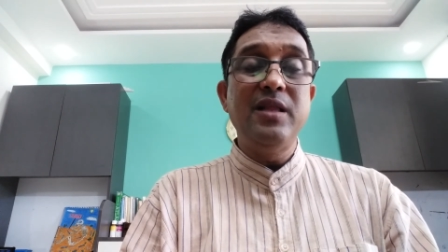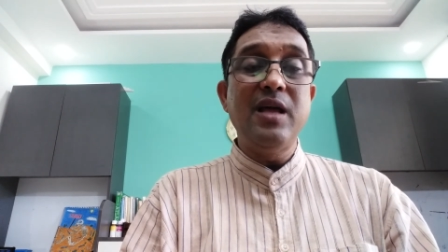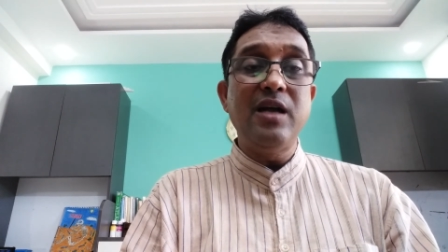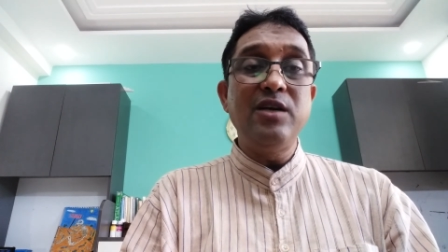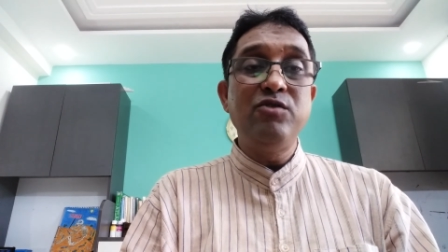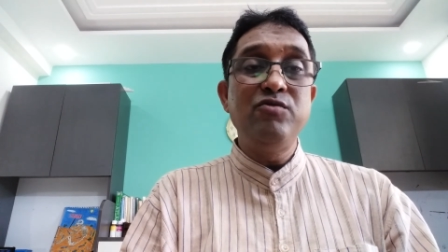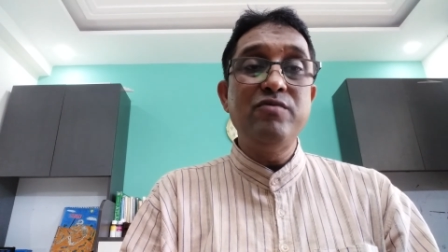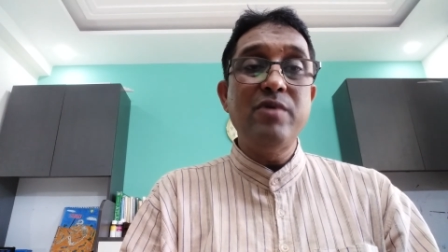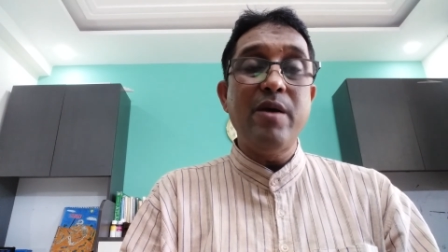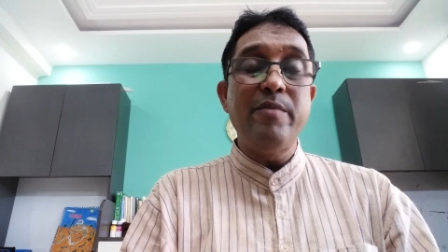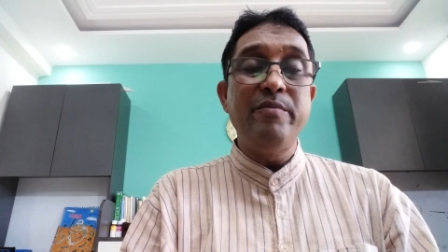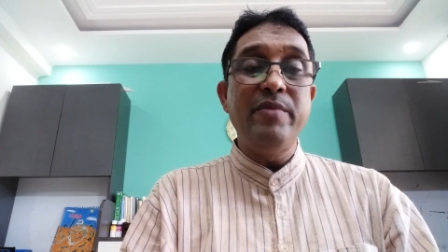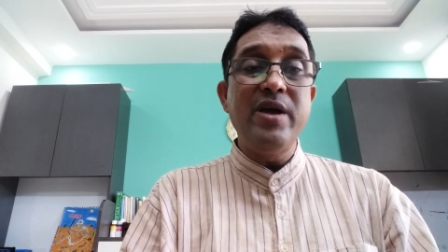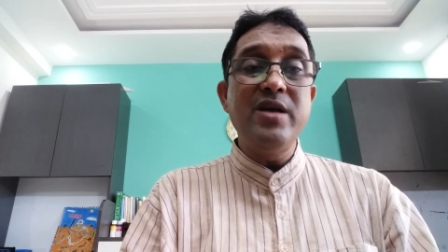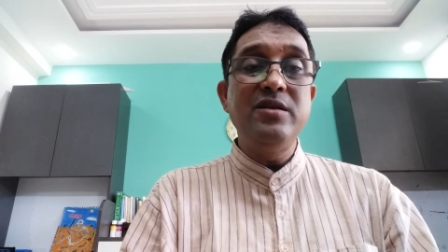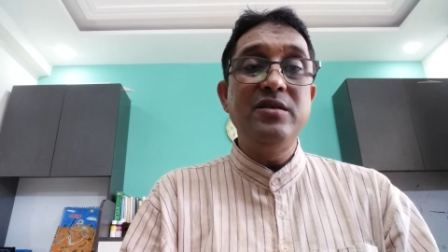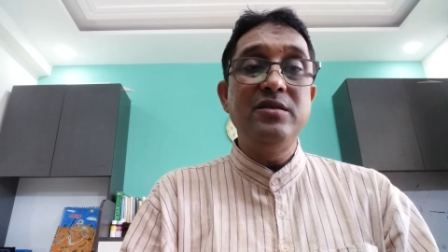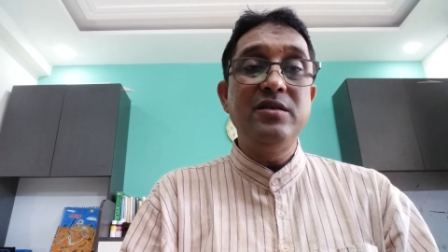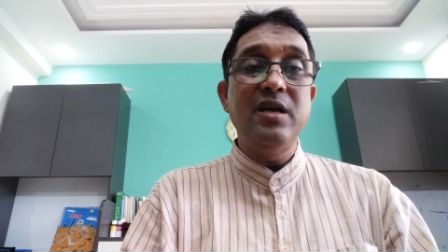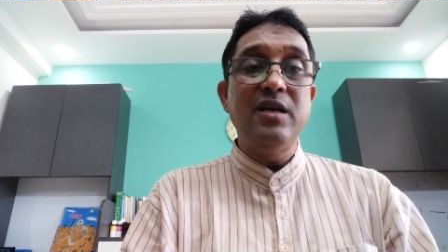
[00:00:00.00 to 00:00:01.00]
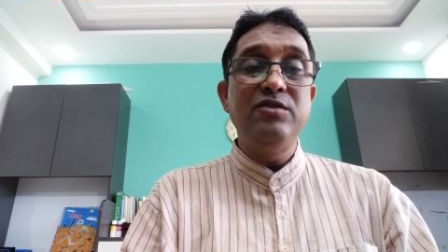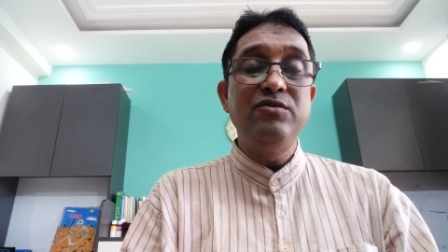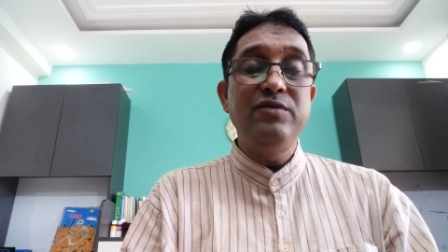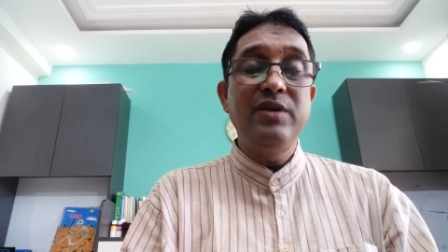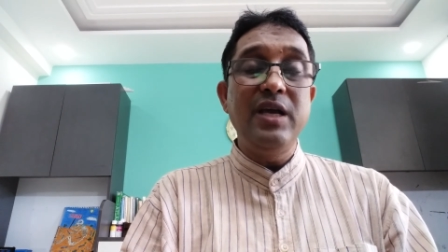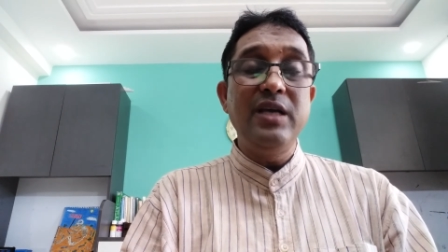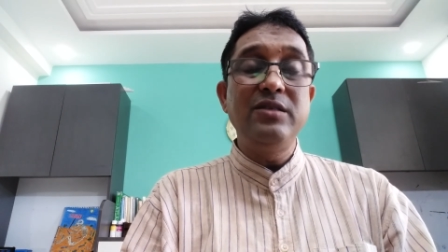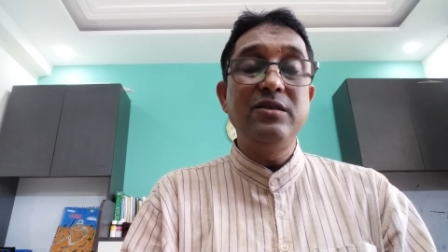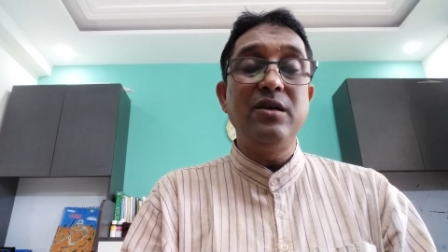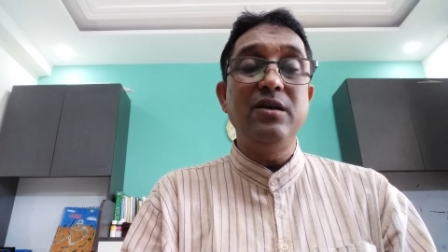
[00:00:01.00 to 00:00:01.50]
that we have made in
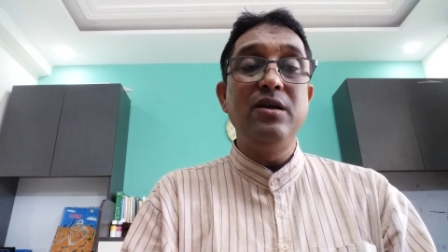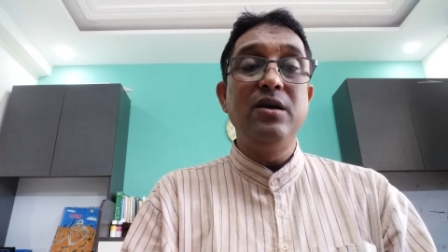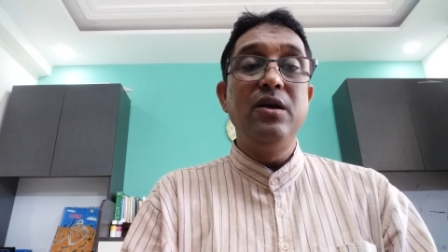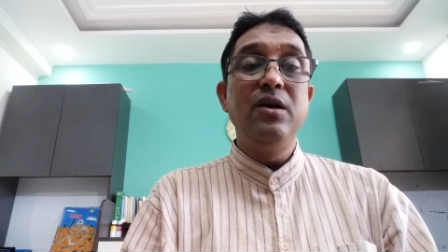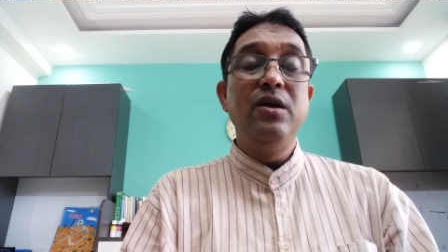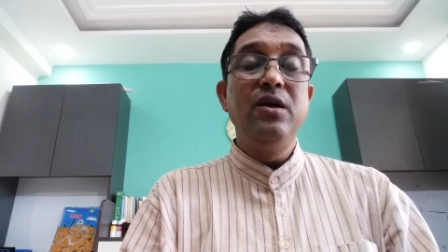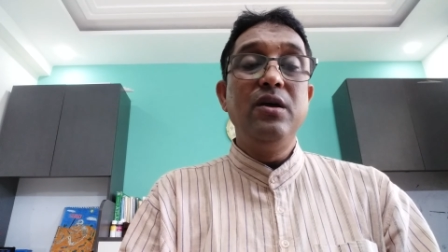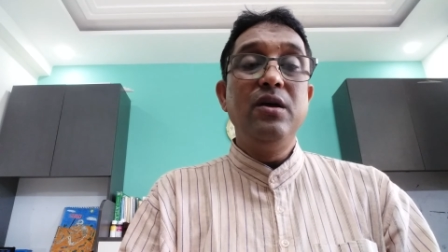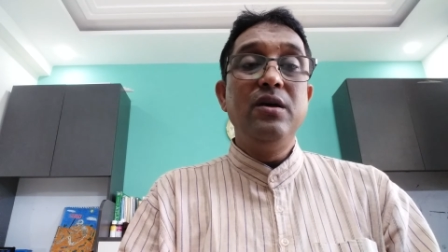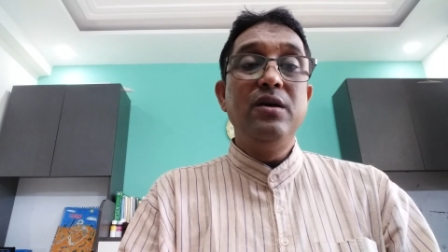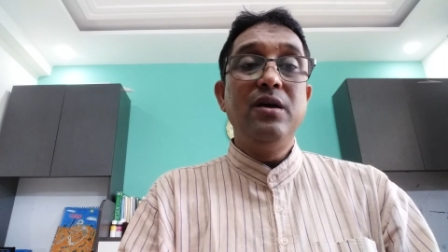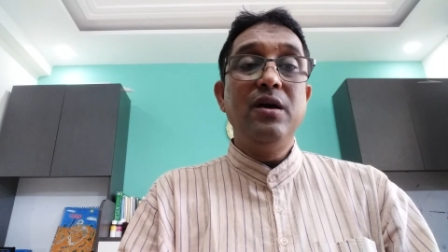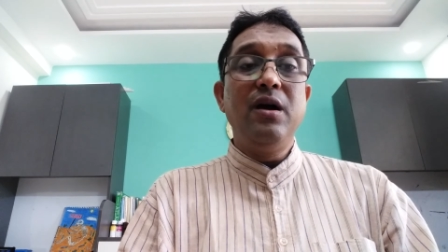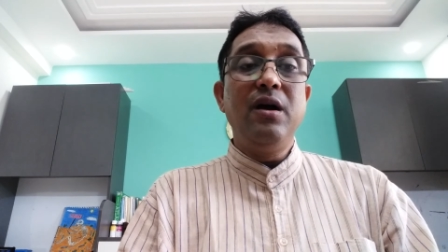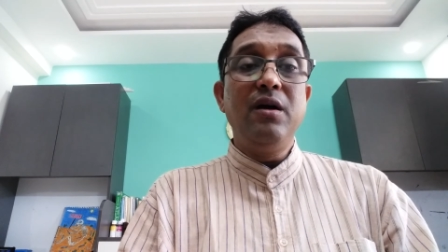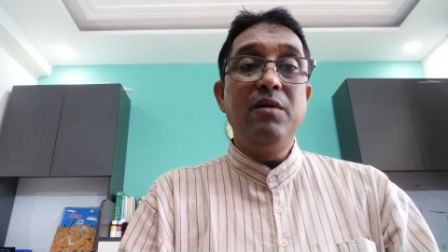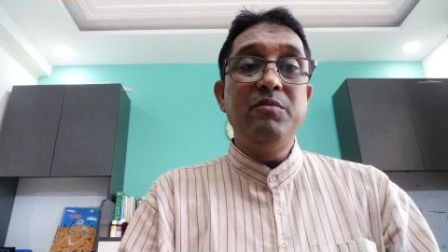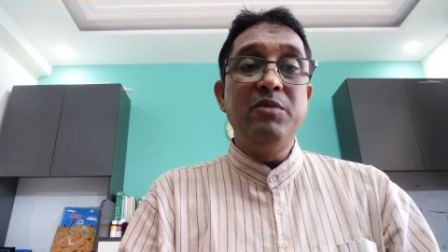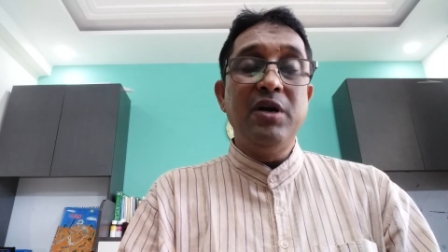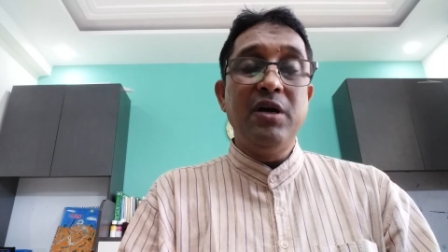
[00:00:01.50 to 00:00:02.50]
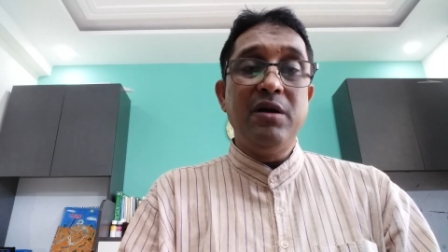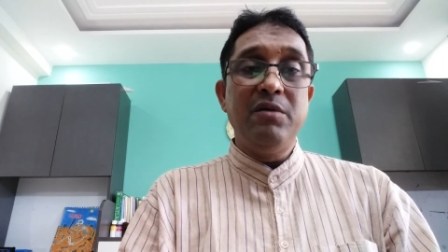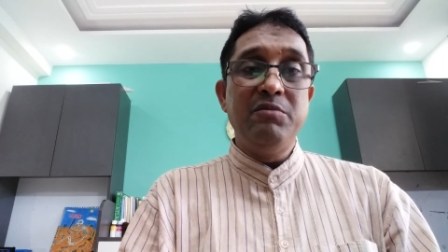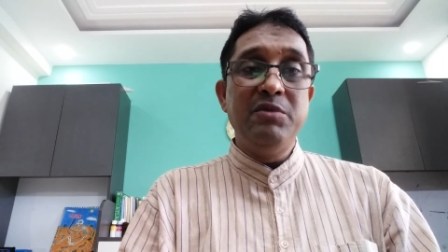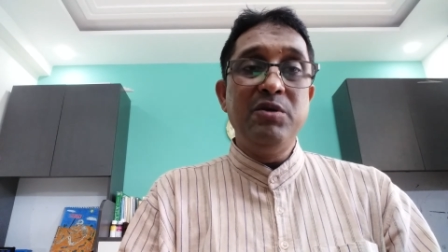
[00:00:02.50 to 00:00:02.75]
education, the